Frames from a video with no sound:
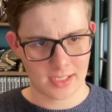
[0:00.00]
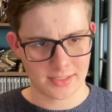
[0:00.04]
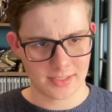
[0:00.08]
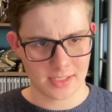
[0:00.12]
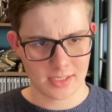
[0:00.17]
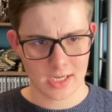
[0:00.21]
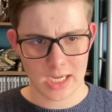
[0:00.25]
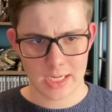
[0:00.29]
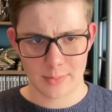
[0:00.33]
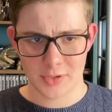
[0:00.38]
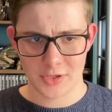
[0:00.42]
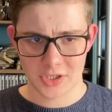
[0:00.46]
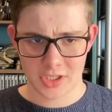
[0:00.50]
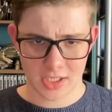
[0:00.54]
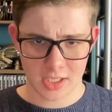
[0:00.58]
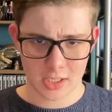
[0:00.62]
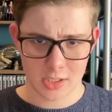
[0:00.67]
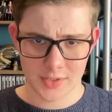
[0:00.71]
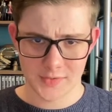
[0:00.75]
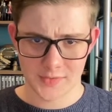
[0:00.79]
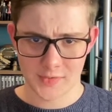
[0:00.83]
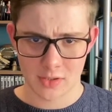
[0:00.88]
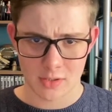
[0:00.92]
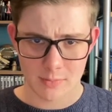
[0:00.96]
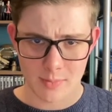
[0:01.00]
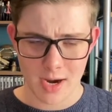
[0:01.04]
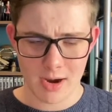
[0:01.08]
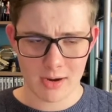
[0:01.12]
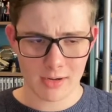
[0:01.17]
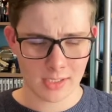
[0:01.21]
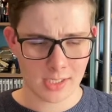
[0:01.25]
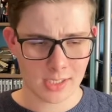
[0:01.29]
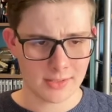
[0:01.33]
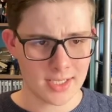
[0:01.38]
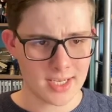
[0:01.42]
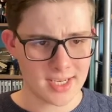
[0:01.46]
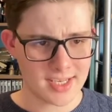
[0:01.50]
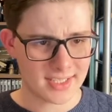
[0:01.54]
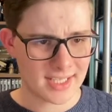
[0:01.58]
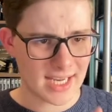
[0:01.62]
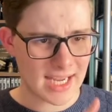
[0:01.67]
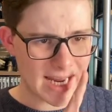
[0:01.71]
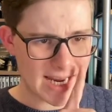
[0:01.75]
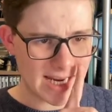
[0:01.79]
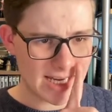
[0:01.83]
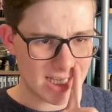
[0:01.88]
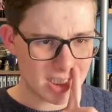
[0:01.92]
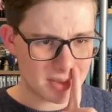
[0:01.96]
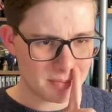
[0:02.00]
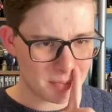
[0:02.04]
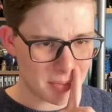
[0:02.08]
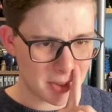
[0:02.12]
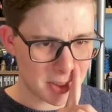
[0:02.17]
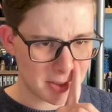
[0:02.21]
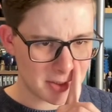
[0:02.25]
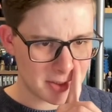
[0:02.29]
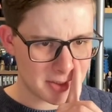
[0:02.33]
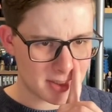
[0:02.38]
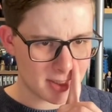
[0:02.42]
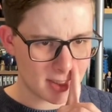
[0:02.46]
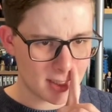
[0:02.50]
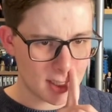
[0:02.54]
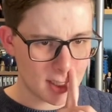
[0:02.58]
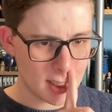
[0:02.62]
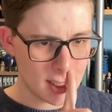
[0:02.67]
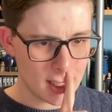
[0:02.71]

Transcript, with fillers: I don't know how much it goes for in America these days, but